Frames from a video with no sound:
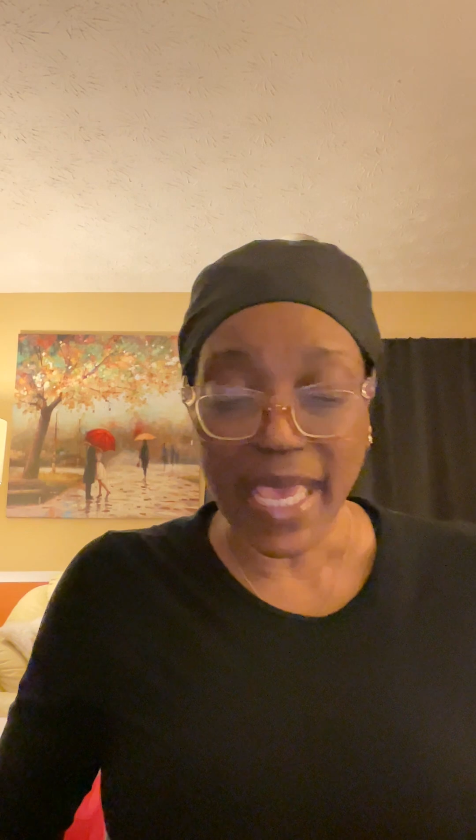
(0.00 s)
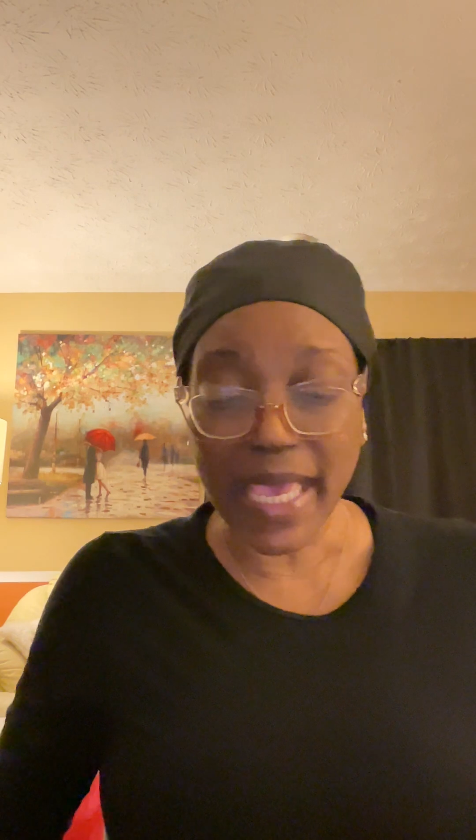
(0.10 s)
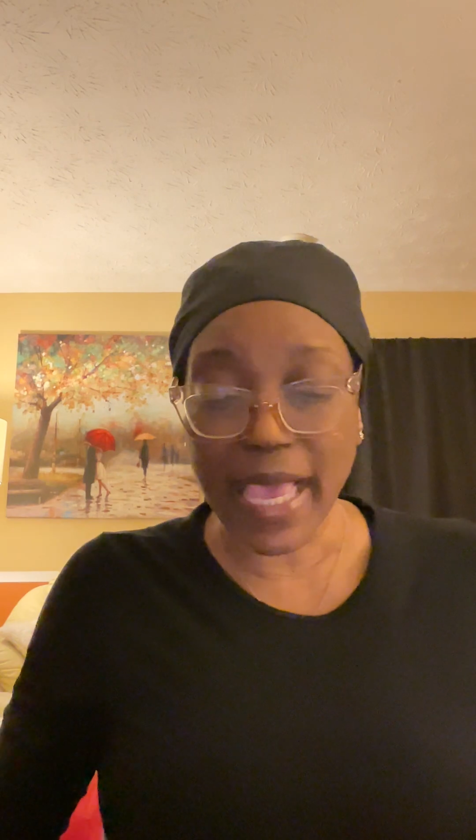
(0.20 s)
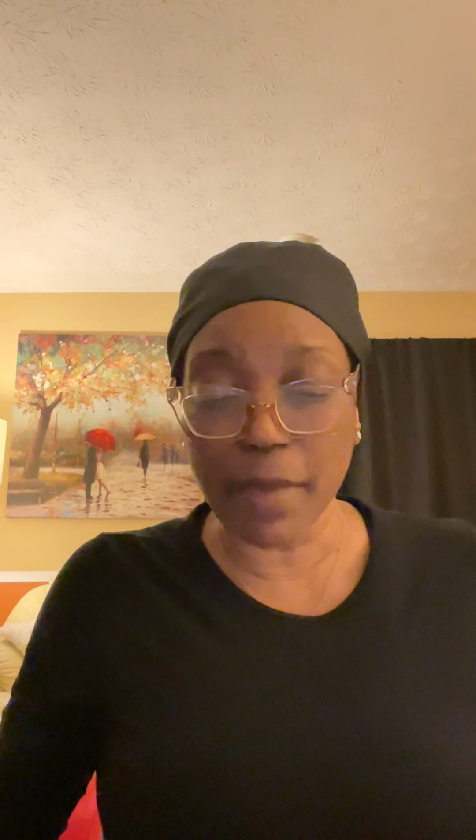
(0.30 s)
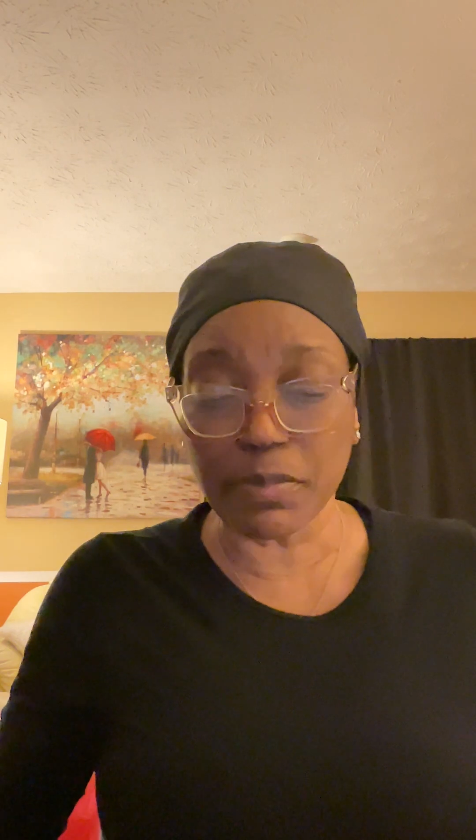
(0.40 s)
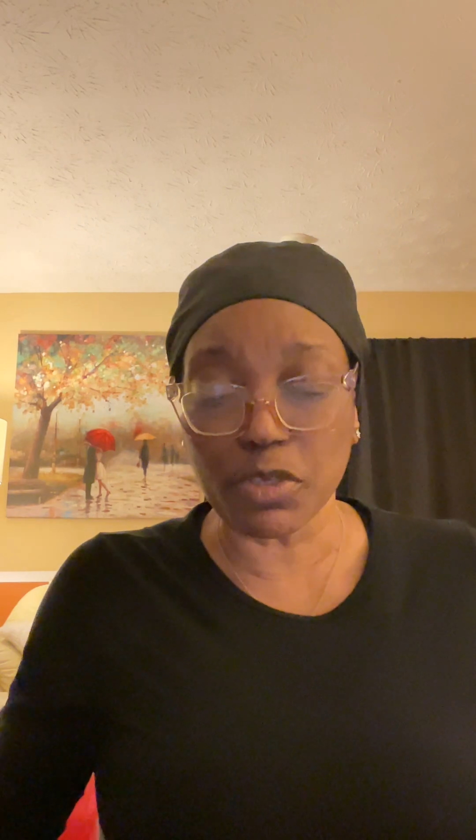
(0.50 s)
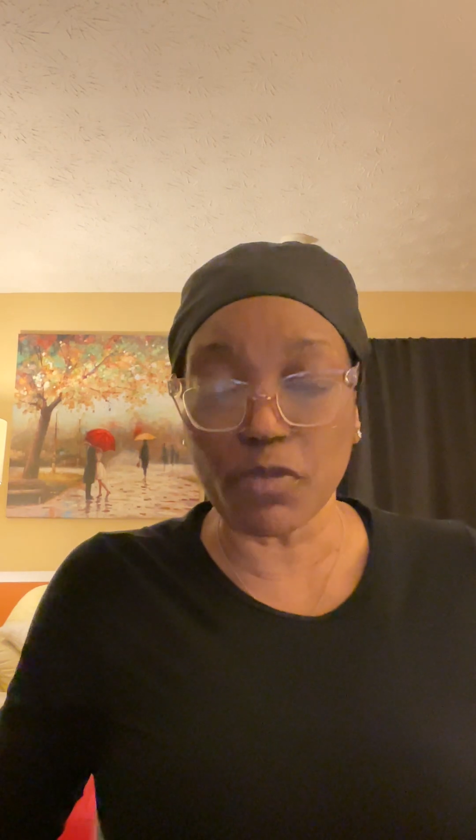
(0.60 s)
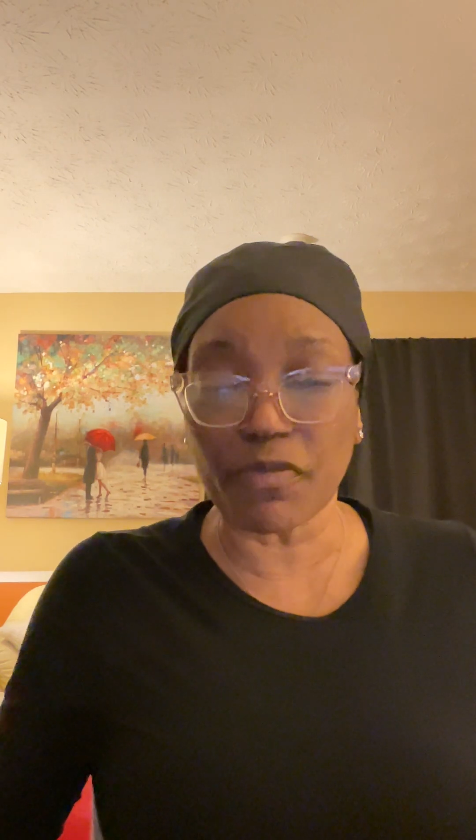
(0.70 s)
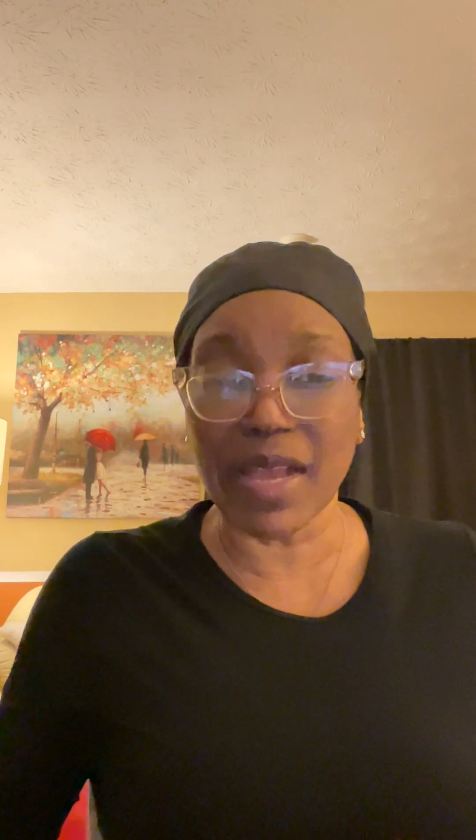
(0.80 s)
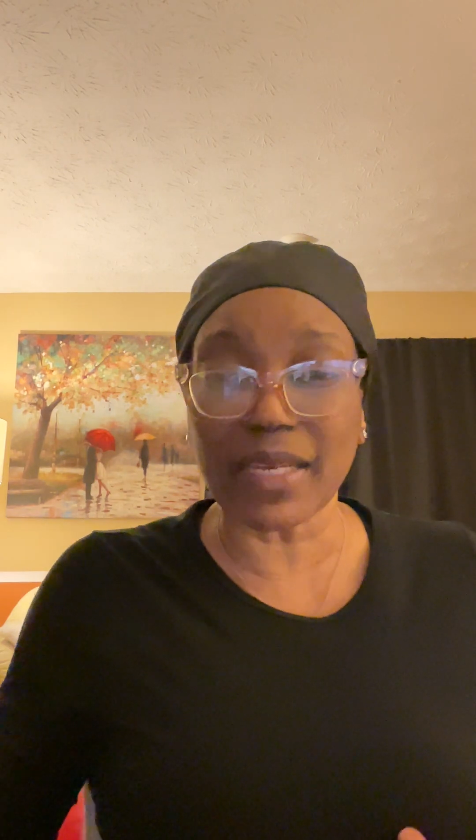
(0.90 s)
it helps
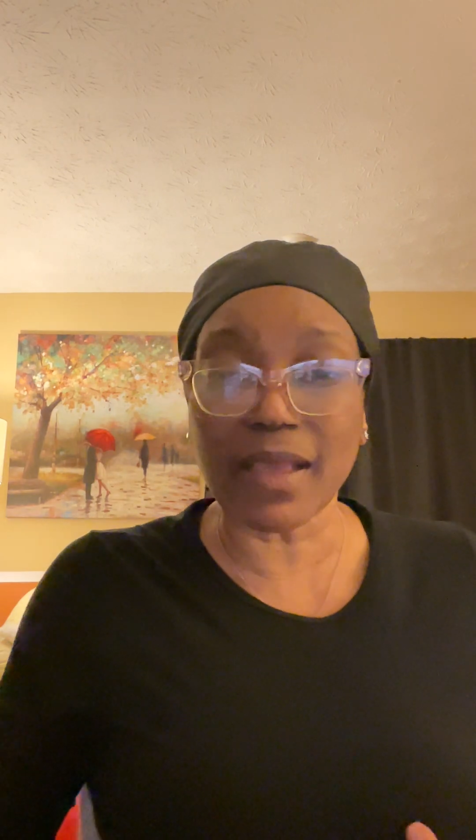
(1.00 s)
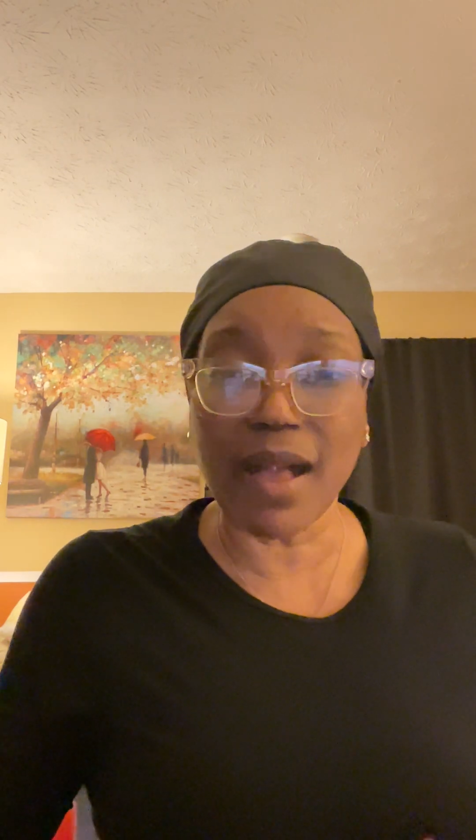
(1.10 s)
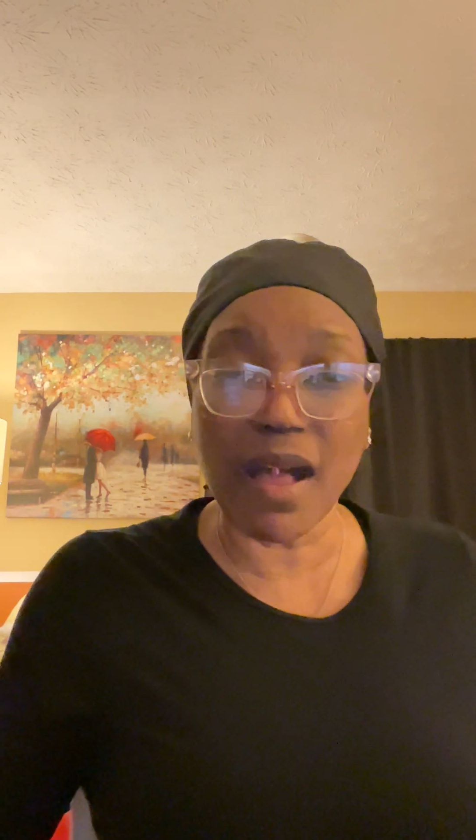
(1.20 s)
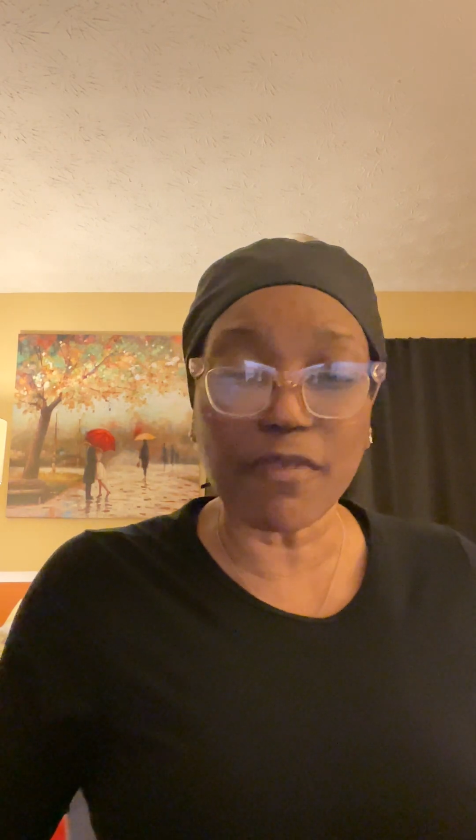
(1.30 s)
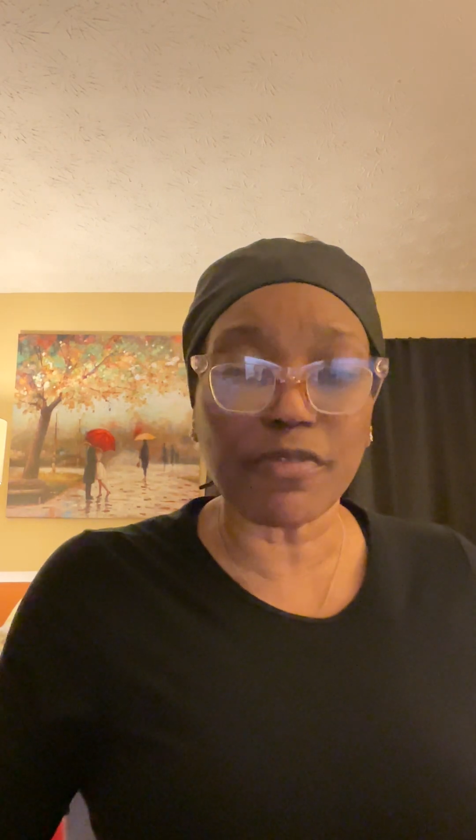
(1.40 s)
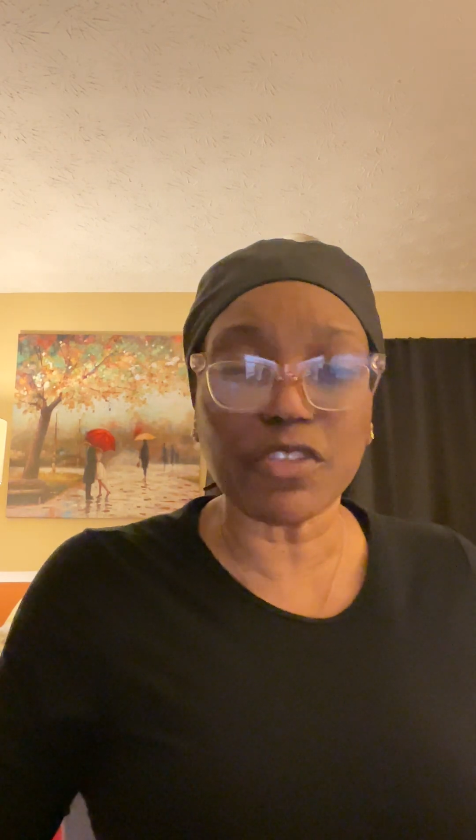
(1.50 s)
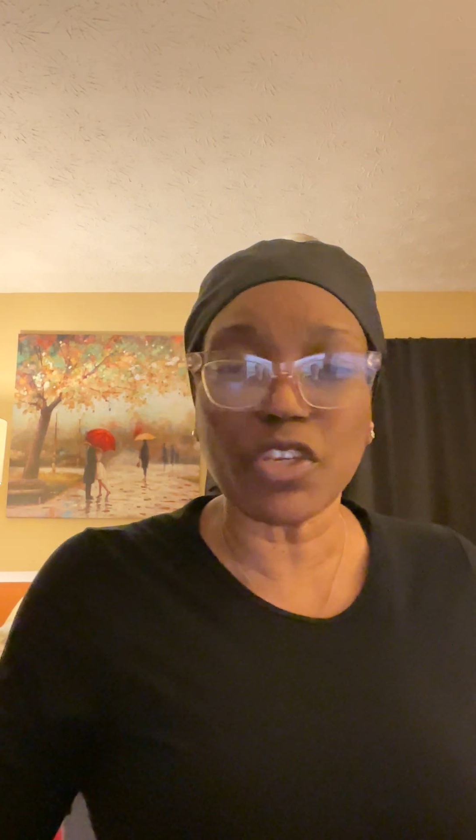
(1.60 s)
you fight cough,